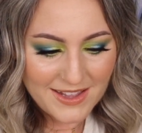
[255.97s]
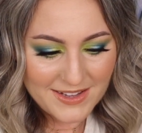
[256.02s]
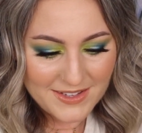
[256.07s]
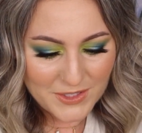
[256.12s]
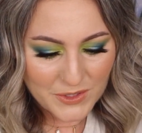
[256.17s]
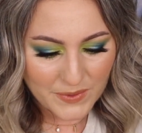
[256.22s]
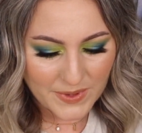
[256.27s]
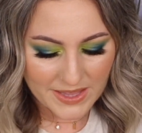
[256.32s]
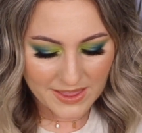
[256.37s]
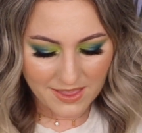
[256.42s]

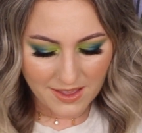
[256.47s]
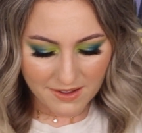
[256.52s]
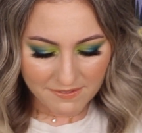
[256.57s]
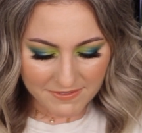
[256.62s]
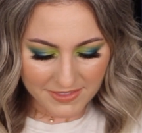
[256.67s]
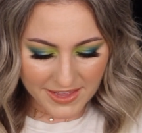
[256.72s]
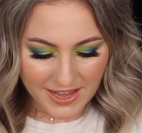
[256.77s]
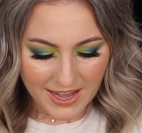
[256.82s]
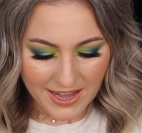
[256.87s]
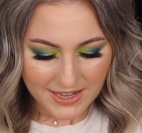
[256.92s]
So I
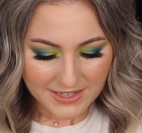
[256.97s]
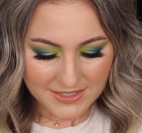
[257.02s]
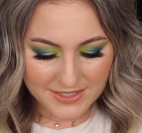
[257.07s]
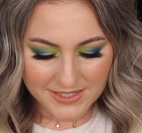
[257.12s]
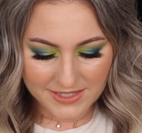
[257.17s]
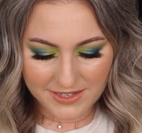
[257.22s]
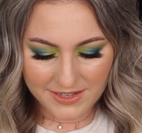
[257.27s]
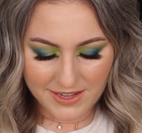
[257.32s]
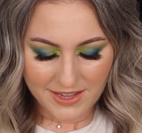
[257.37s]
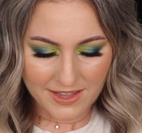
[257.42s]
love
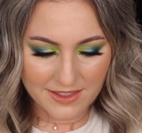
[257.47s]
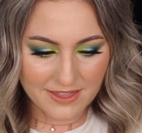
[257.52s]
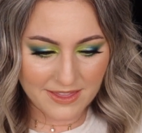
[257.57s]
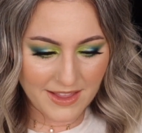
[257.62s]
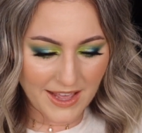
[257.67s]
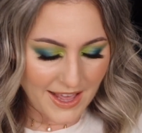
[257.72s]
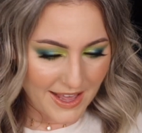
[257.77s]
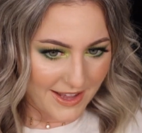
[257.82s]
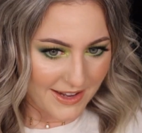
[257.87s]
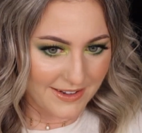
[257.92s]
that. And
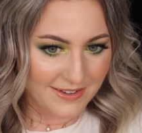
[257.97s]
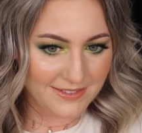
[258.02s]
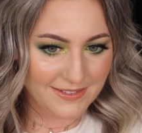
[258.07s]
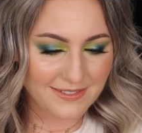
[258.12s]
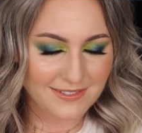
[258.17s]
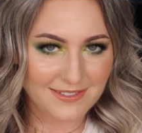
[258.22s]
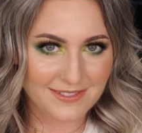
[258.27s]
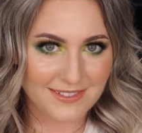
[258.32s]
then